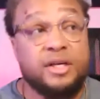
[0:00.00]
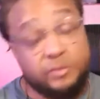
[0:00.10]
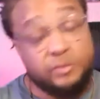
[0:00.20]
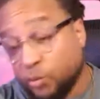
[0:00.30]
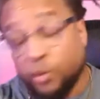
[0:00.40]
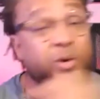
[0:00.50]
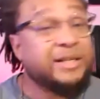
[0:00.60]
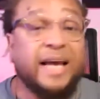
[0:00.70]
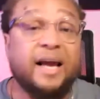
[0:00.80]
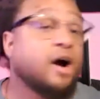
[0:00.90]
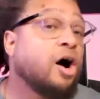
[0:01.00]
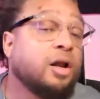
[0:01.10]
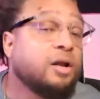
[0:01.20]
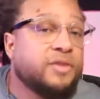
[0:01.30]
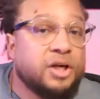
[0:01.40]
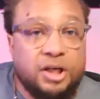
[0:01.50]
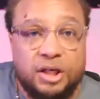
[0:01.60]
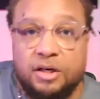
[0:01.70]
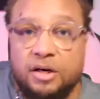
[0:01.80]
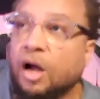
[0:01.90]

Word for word: we want to take all of the good,